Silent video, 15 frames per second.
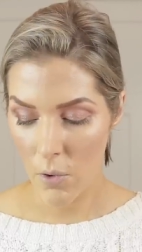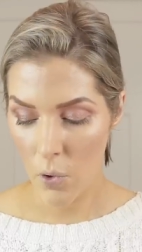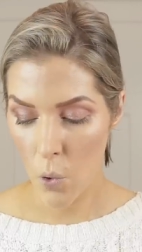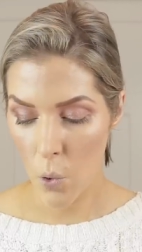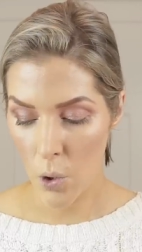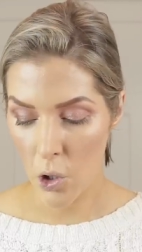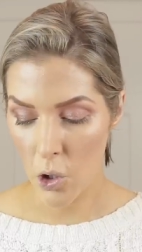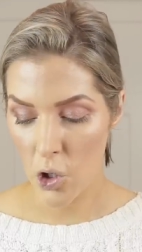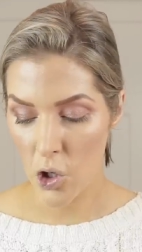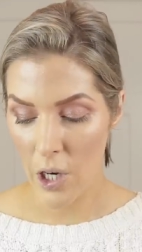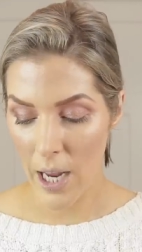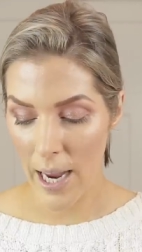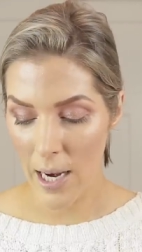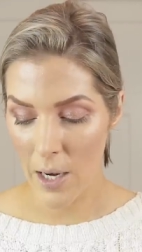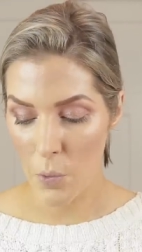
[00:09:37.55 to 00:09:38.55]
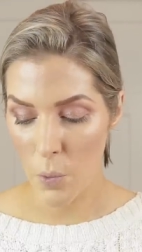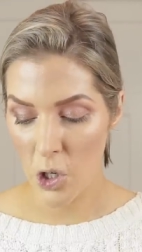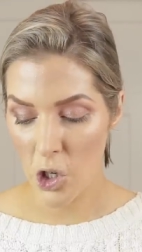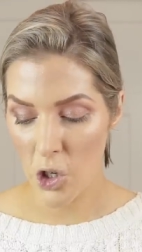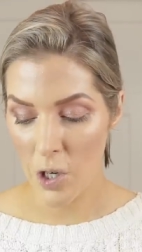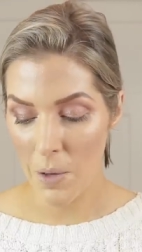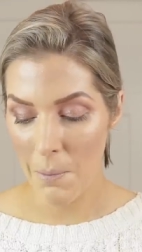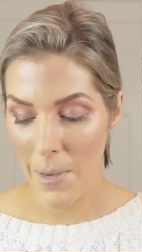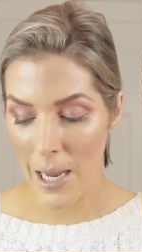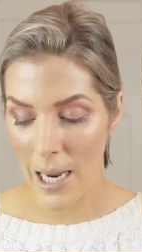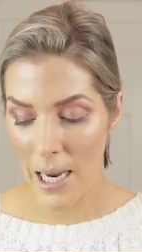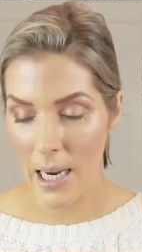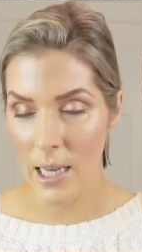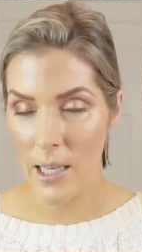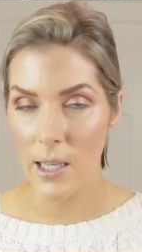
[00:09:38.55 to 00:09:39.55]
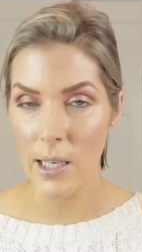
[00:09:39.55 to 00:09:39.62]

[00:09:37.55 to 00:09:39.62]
corner shade, which to me